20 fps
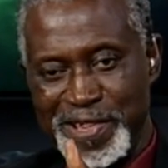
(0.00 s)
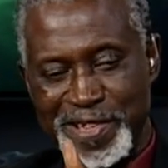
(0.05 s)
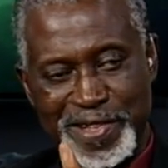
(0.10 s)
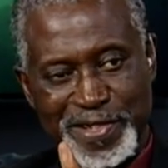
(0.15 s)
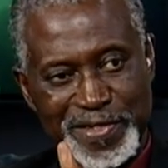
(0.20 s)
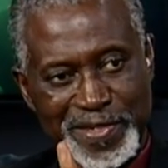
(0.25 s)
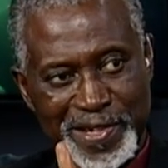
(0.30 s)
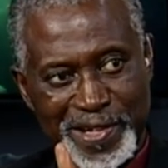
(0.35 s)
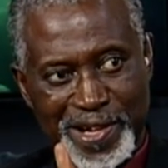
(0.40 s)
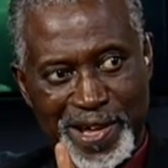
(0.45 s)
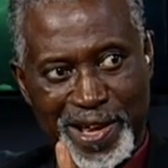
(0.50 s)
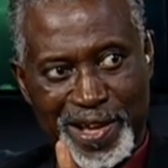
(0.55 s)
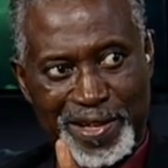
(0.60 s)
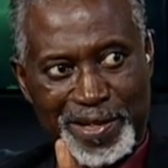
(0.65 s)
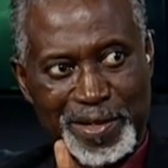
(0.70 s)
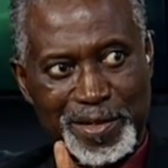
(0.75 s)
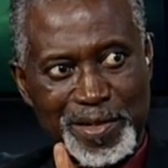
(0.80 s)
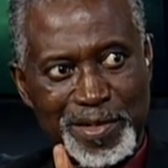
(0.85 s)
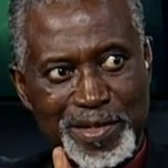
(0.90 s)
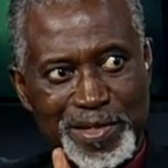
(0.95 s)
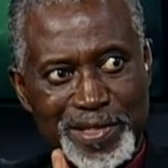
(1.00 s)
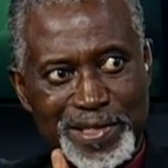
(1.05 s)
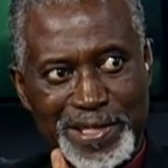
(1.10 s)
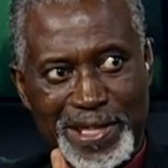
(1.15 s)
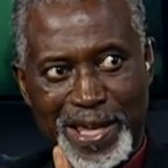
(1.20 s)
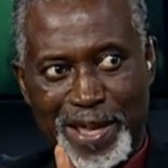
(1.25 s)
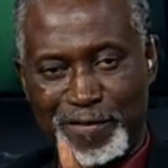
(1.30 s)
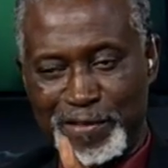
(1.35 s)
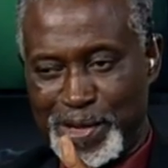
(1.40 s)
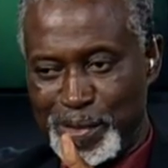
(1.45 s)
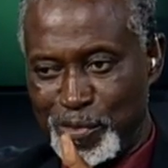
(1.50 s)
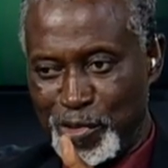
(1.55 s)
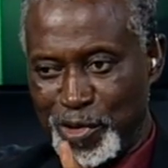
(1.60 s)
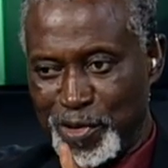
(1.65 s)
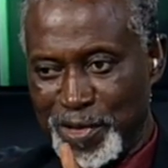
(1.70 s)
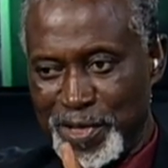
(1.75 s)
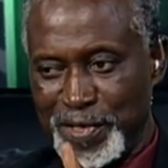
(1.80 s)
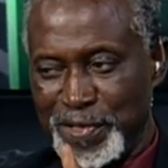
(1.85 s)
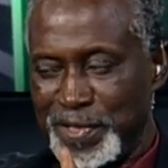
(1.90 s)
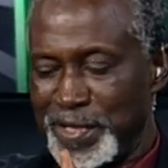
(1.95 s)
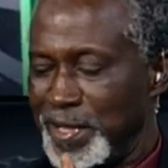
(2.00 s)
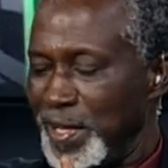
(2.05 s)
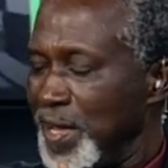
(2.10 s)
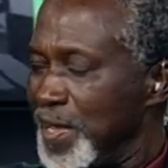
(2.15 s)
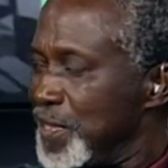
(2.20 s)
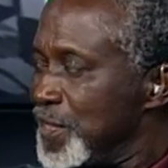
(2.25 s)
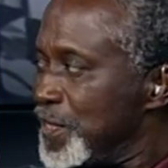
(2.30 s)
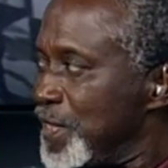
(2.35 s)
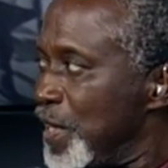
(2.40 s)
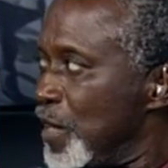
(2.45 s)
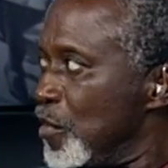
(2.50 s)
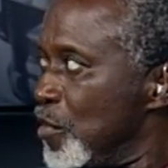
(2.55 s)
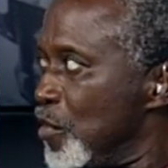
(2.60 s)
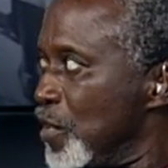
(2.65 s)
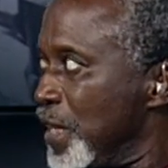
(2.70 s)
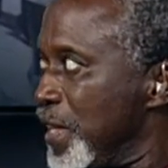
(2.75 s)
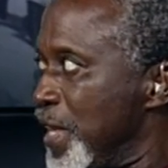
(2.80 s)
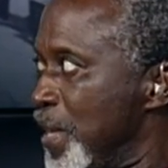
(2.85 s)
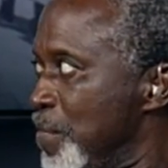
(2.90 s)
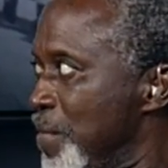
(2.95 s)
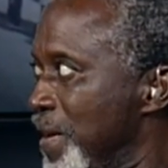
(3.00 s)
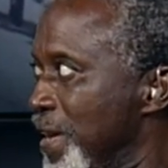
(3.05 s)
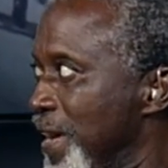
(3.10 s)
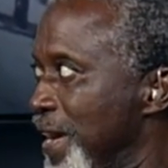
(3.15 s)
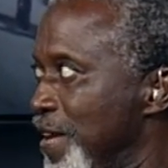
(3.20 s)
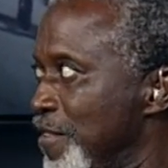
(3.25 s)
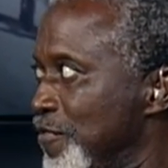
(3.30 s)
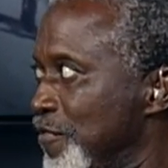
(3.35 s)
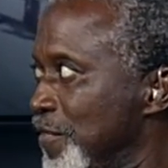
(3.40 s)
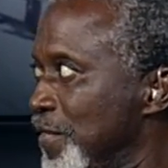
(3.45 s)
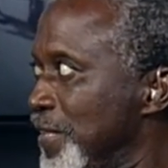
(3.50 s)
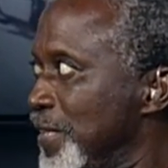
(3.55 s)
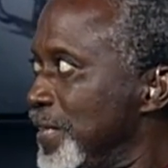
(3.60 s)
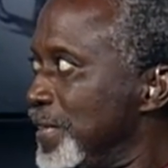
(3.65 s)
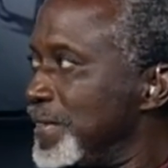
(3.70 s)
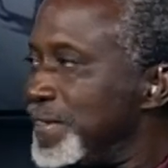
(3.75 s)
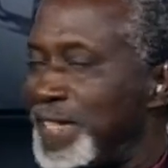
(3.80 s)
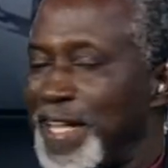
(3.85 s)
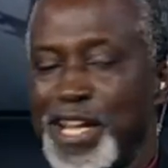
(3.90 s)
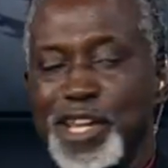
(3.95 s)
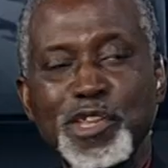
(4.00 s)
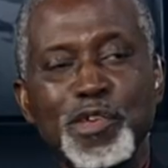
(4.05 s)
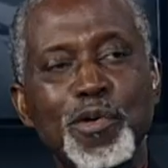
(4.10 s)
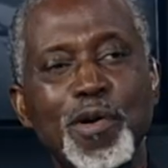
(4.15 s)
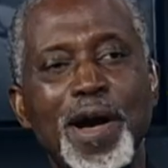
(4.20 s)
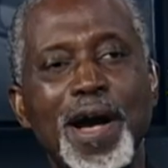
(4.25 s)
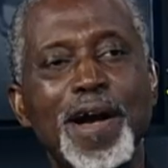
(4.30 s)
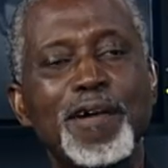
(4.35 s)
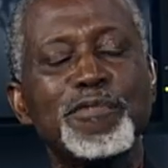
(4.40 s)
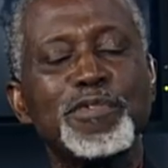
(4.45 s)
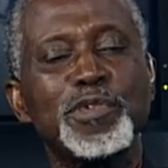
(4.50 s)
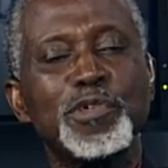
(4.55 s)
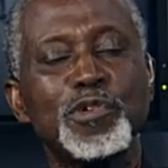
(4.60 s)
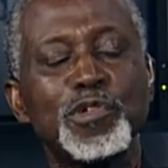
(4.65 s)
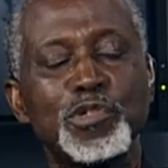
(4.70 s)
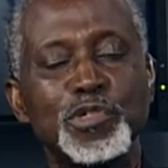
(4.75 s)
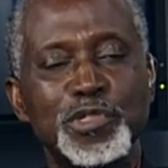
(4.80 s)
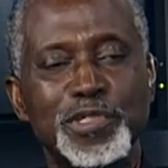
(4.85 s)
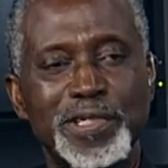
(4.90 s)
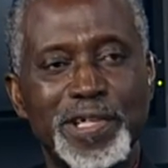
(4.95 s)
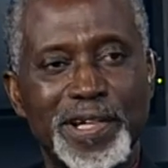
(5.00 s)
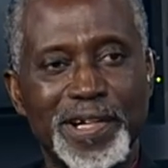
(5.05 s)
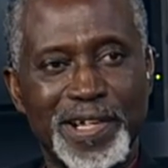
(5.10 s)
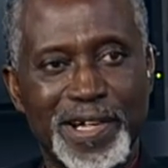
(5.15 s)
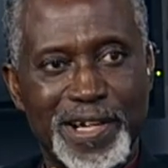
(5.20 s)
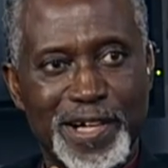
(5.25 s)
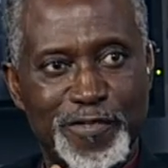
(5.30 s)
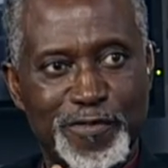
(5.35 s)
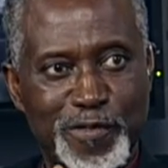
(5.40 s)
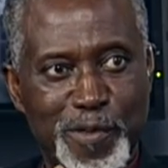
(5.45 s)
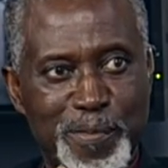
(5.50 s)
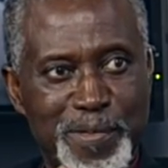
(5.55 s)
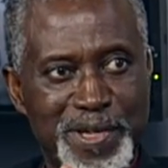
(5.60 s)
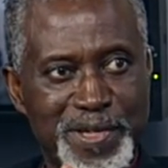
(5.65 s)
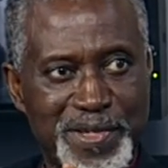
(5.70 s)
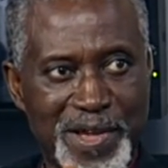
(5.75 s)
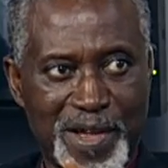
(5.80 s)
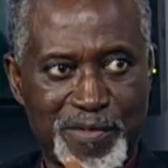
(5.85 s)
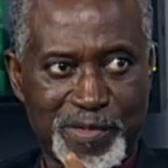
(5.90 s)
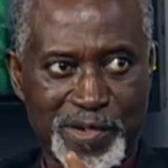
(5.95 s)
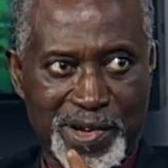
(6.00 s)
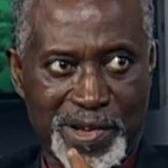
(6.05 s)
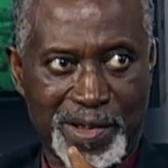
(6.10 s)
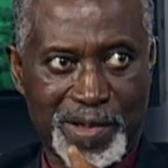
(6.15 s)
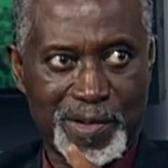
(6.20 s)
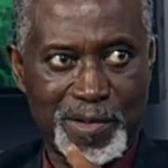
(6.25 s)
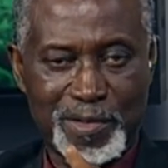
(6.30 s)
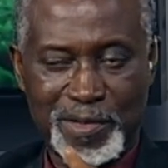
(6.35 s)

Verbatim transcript: in Senegal. They have democracy, Senghor came and left. Then you have Julius Nyerere from East Africa.